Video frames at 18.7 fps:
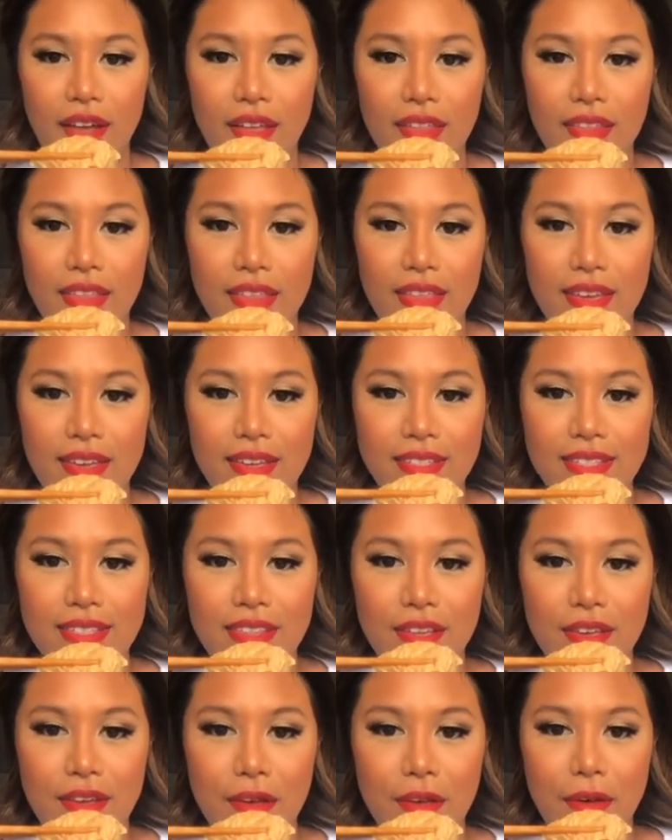There's
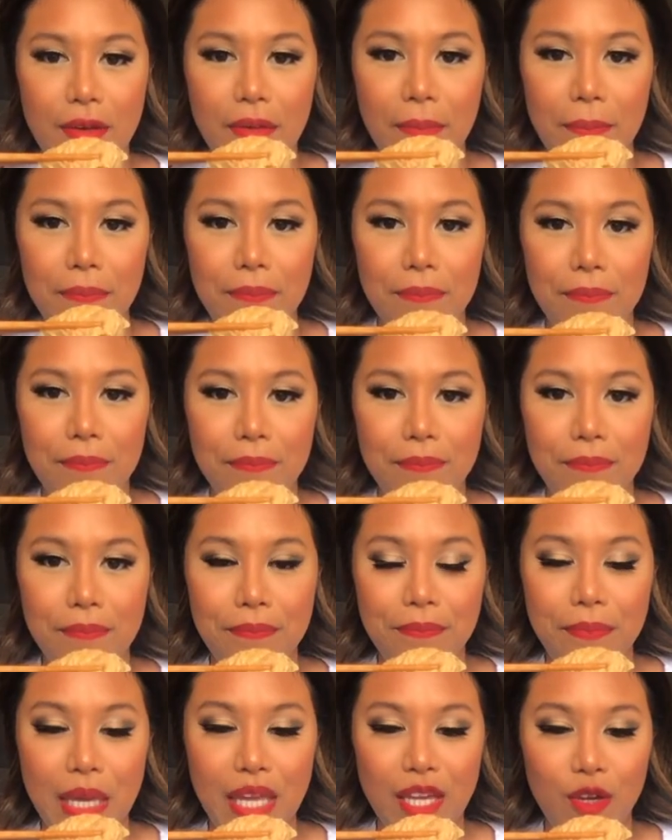the
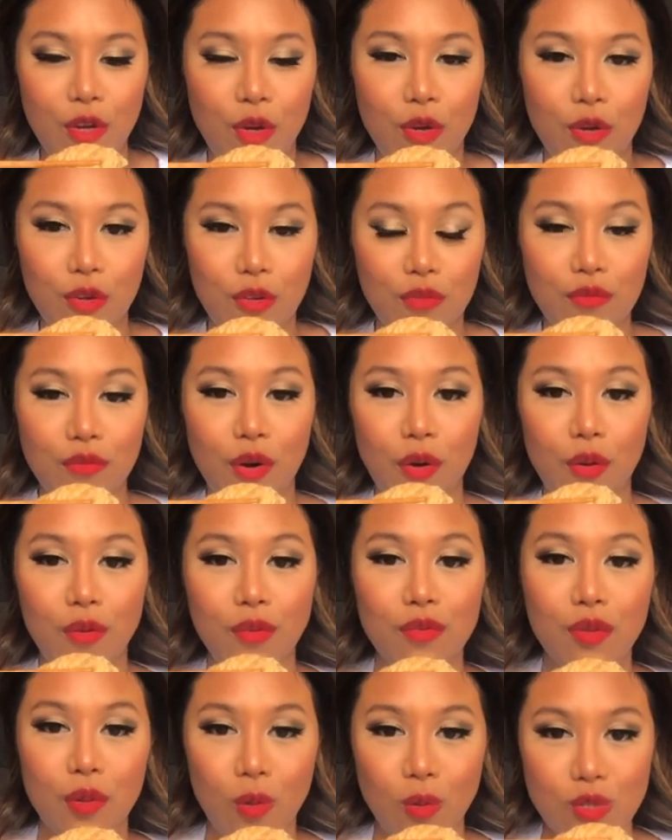bean curd
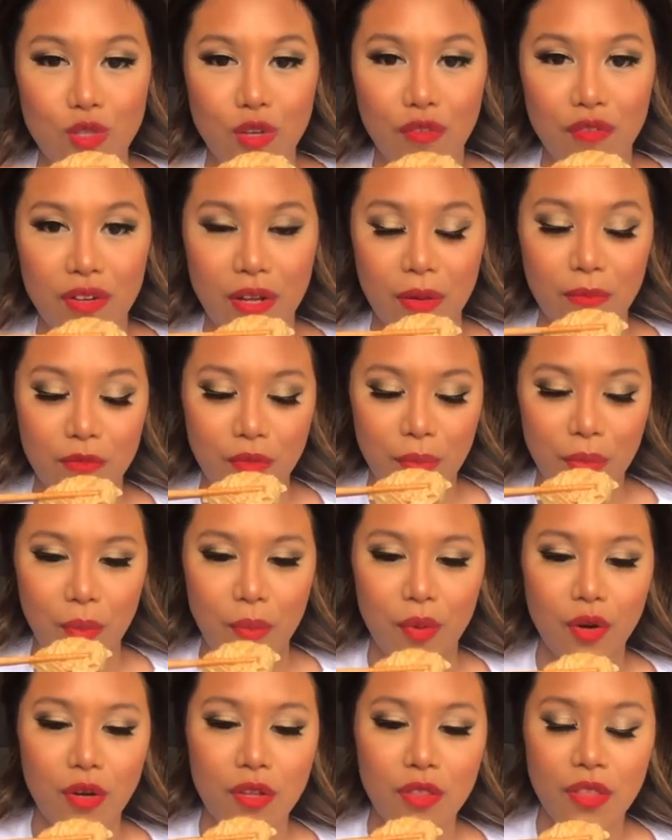roll, all softened up from the broth.